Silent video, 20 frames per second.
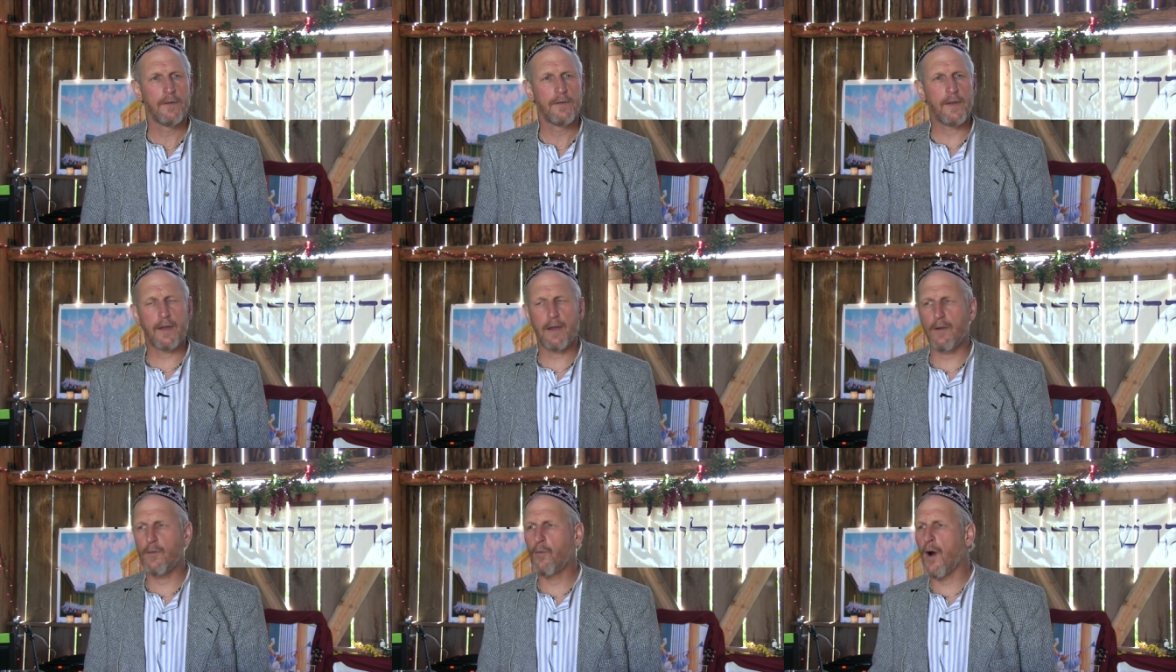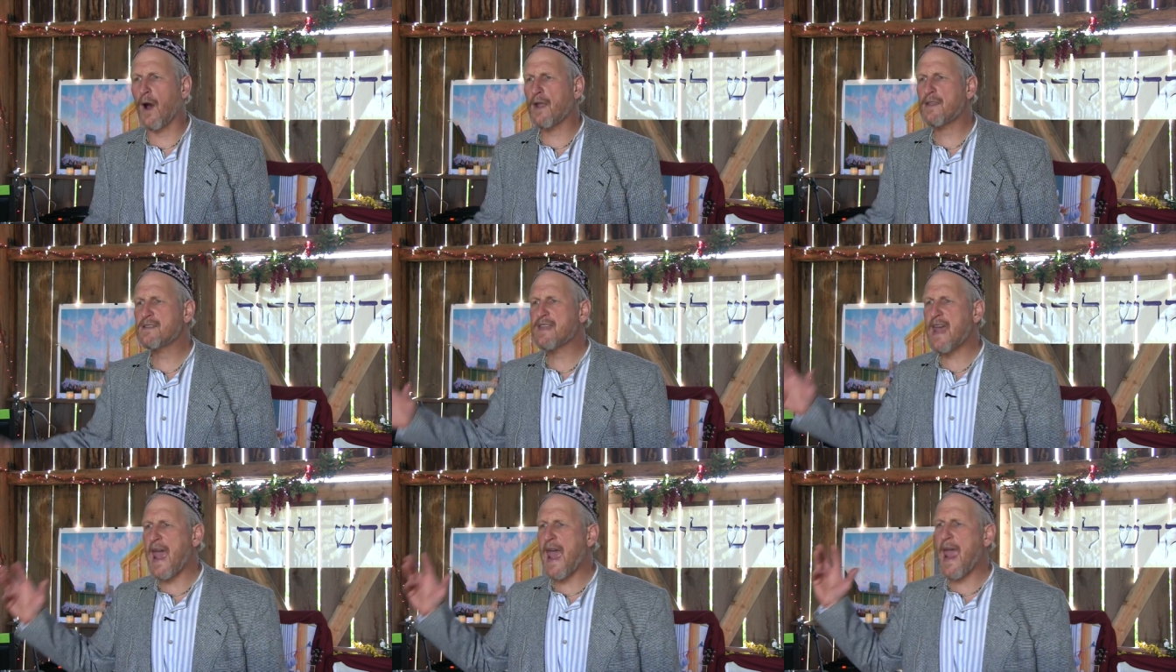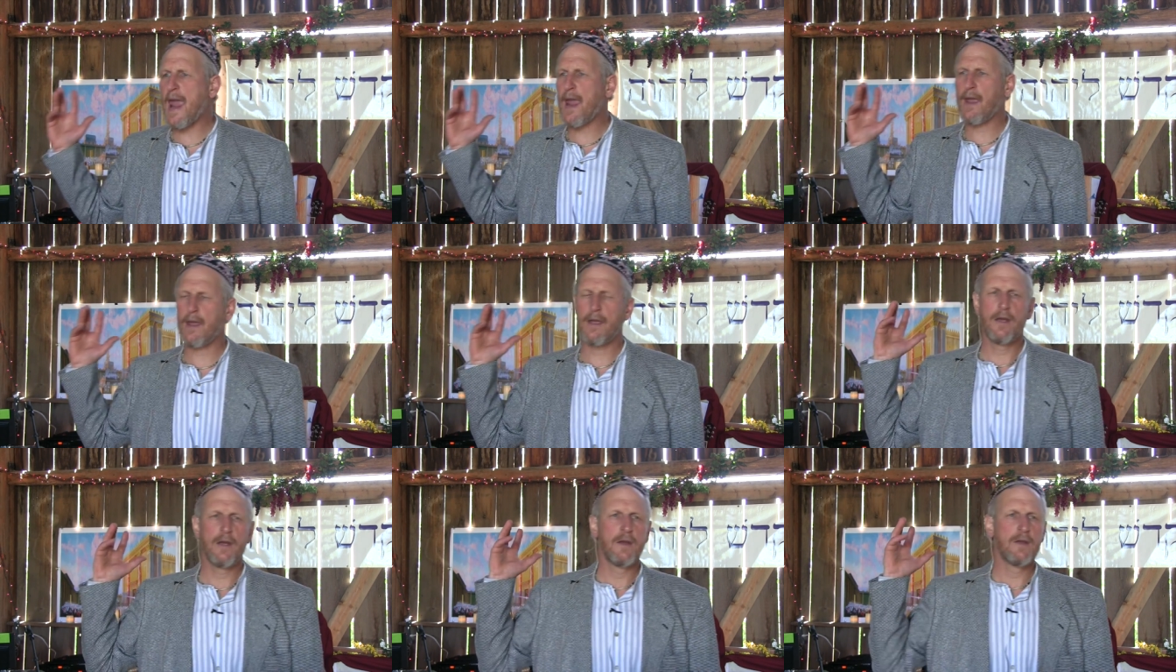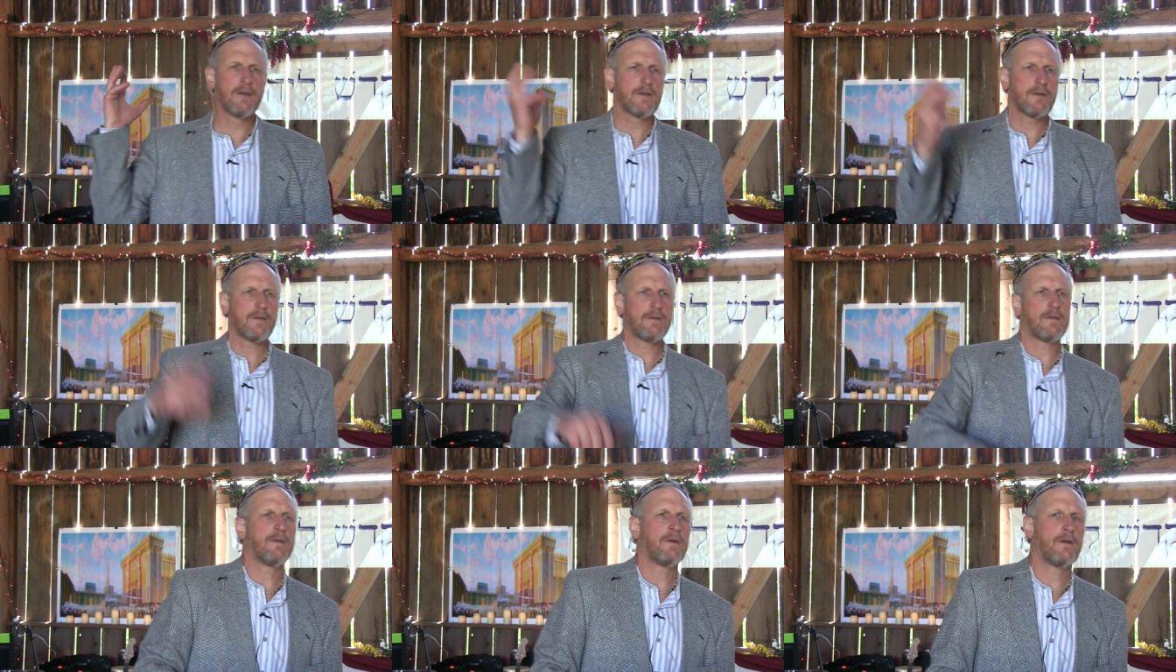that in one day
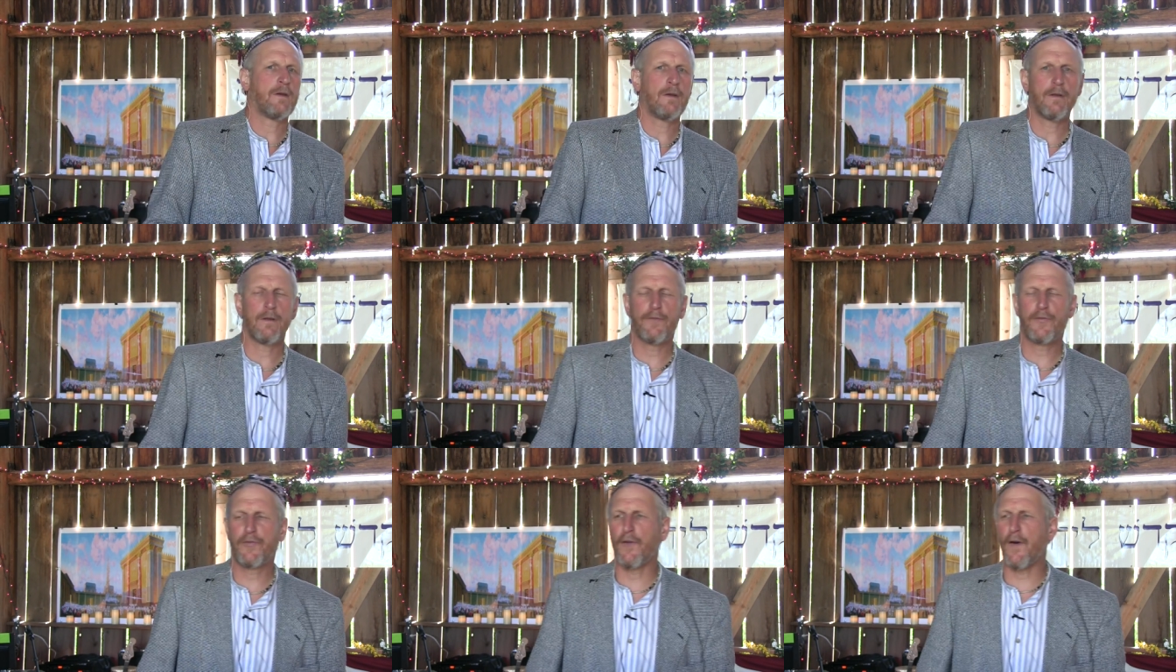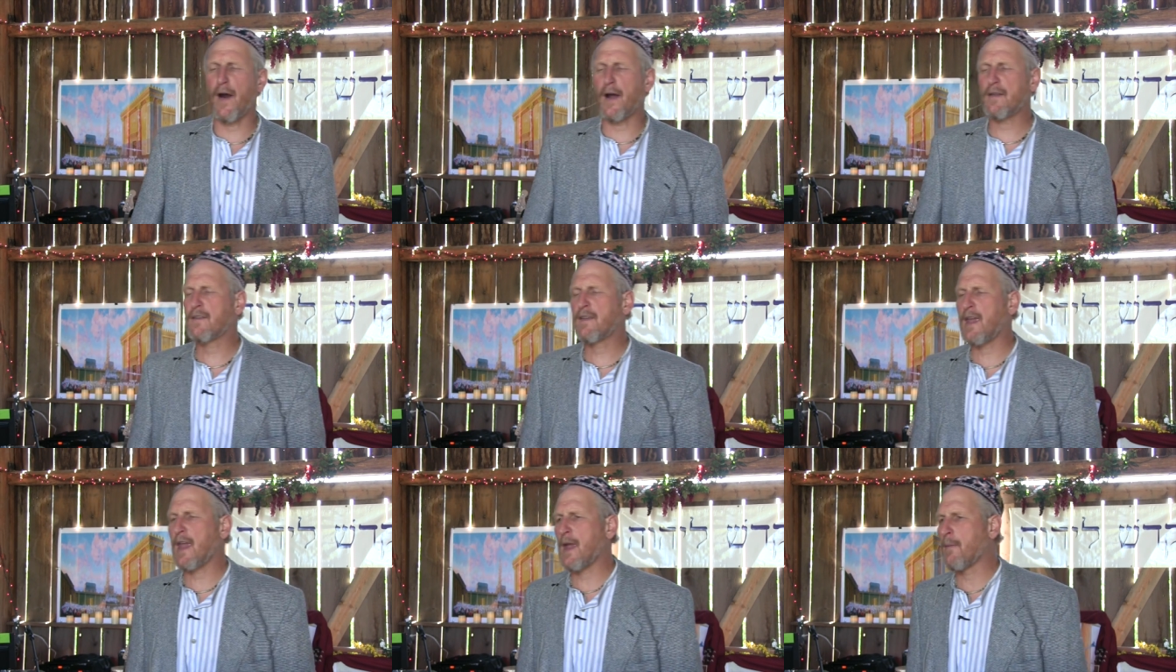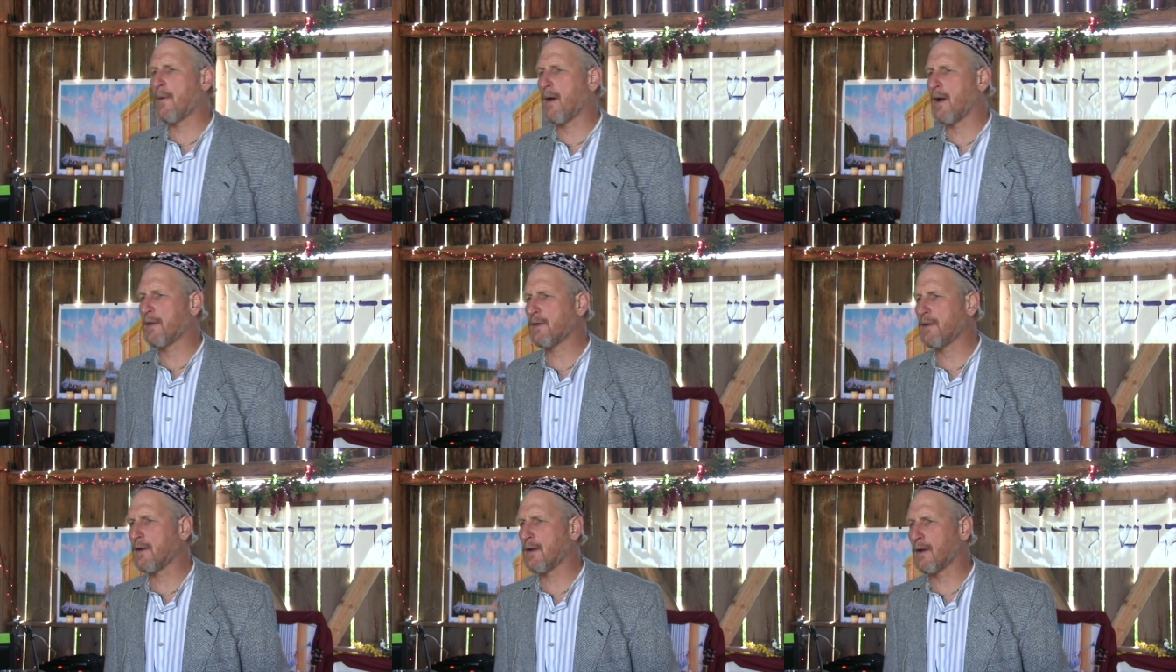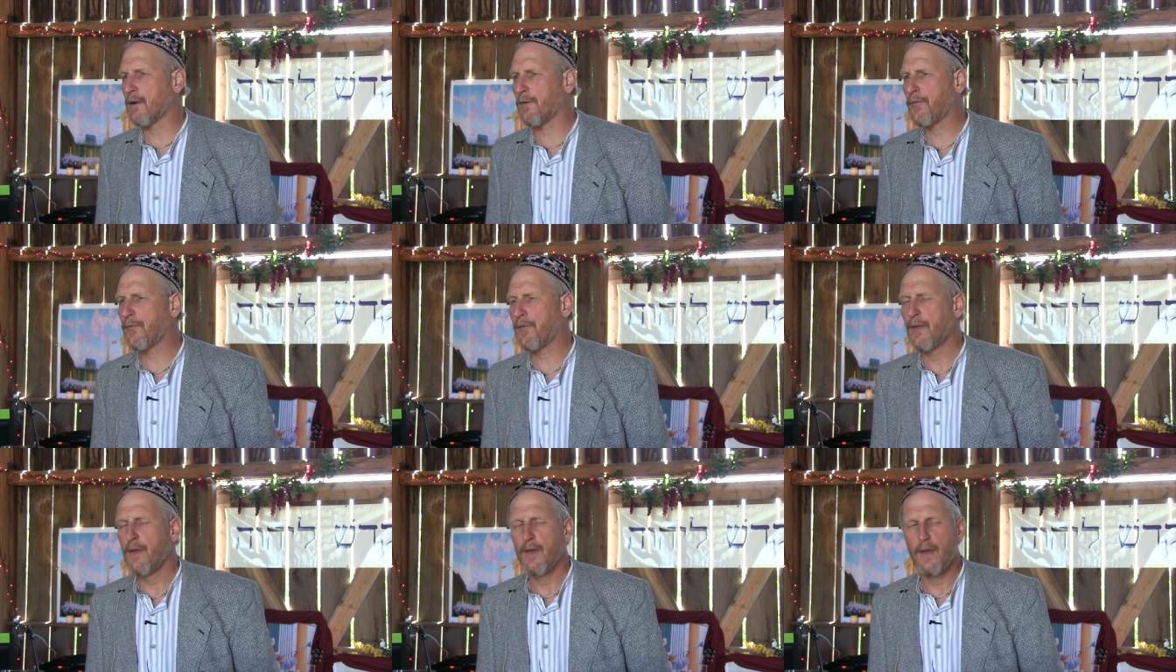flood came on the
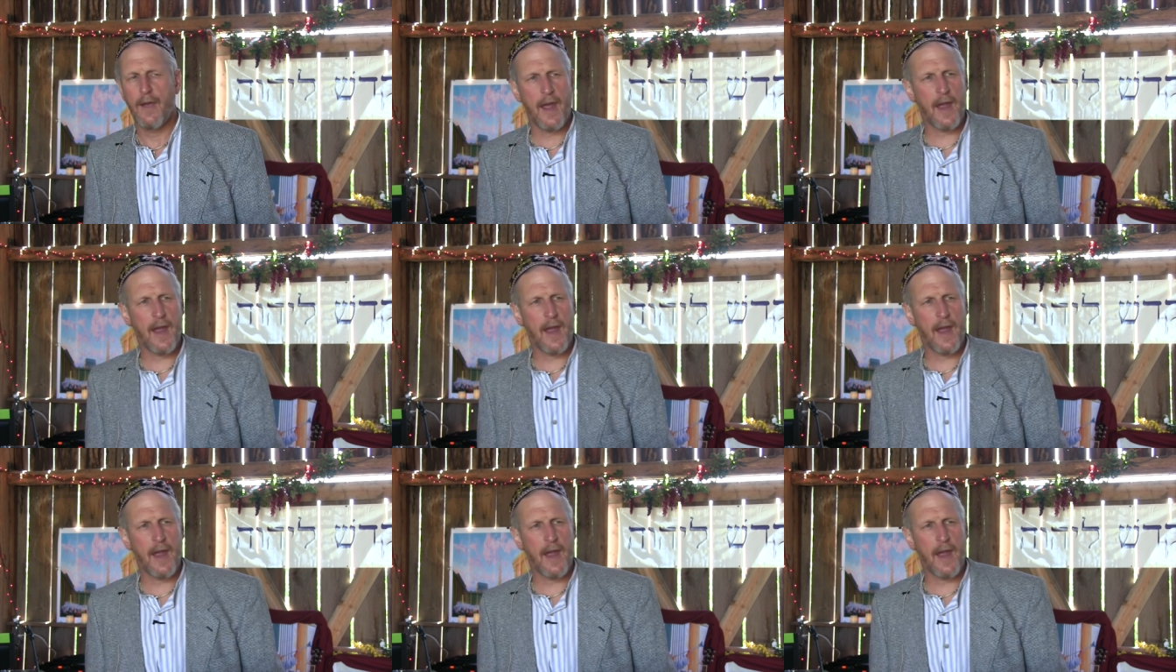earth,